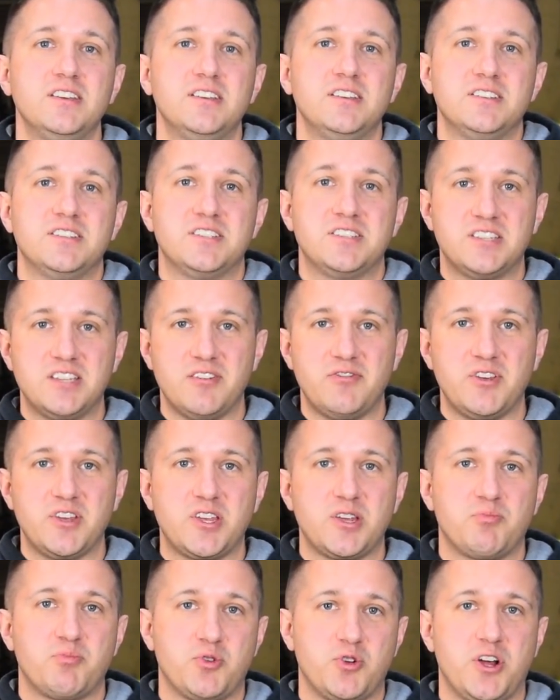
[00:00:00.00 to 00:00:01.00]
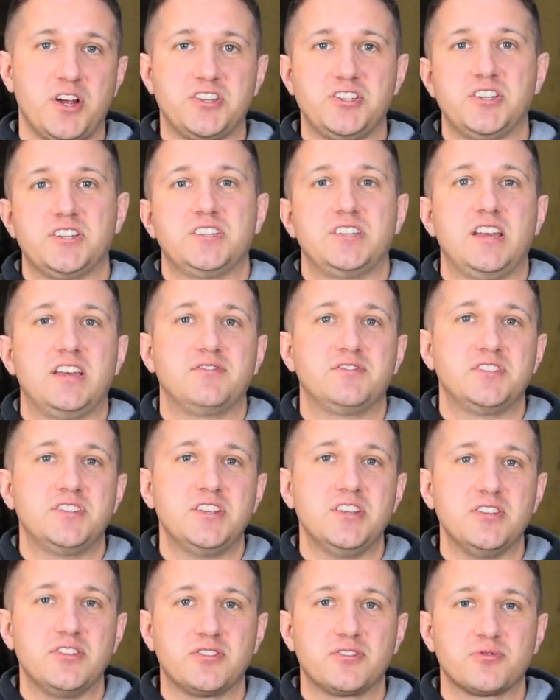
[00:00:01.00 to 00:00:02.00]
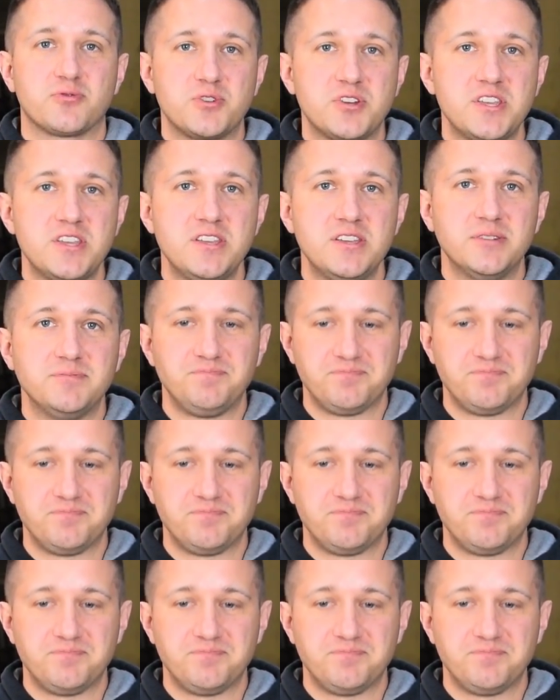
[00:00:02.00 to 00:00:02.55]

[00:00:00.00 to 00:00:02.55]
Civic Project FC3.